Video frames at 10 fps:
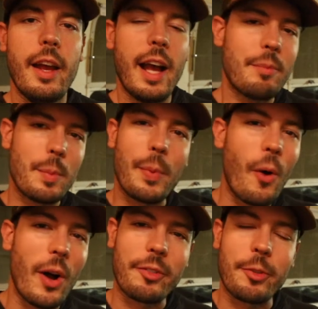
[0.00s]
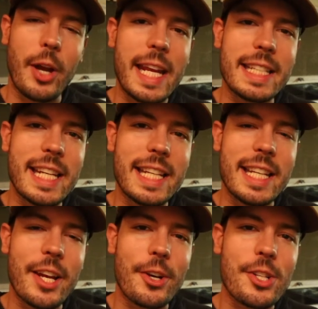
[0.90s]
I've been bow hunting for 18
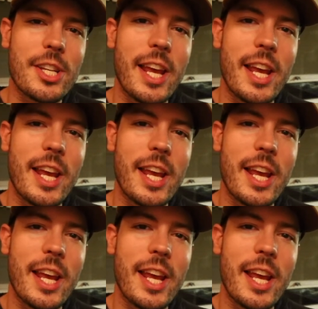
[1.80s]
years,